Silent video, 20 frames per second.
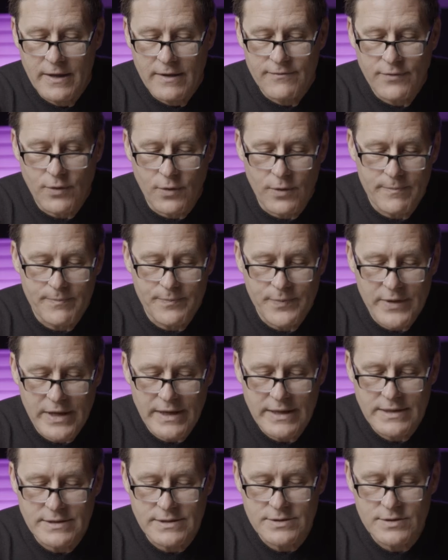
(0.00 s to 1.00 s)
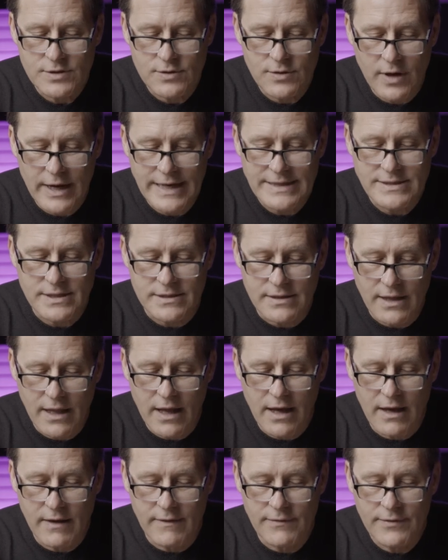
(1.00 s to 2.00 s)
For it is Christ's
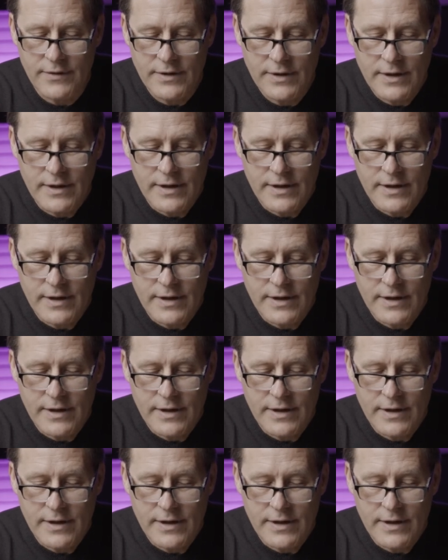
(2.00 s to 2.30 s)
love